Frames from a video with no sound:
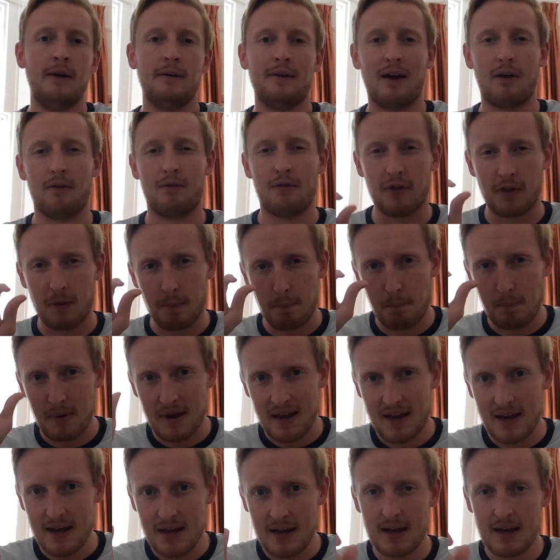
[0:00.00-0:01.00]
Now, for the B
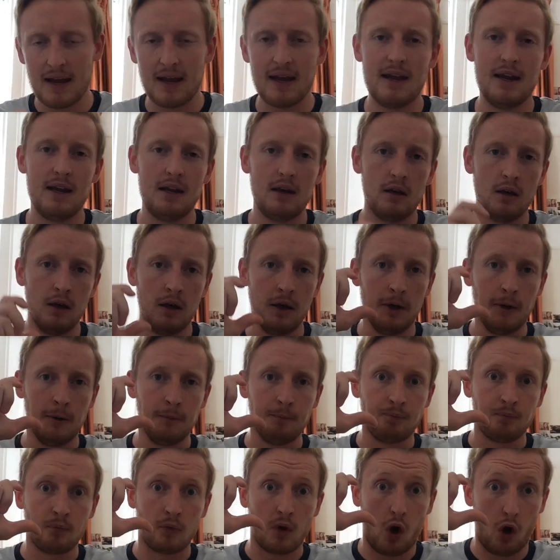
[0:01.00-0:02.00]
in
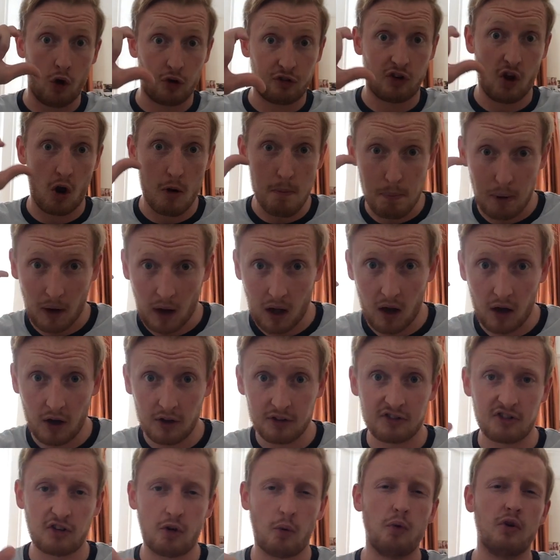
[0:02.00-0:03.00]

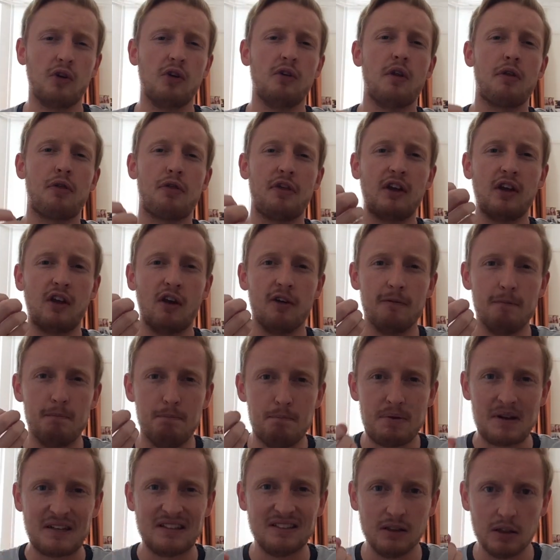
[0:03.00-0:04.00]
osteoblasts, I want you to think of
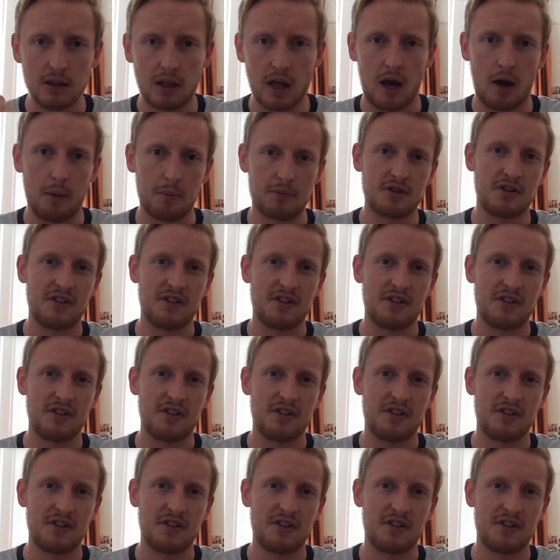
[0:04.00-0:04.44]
build-up.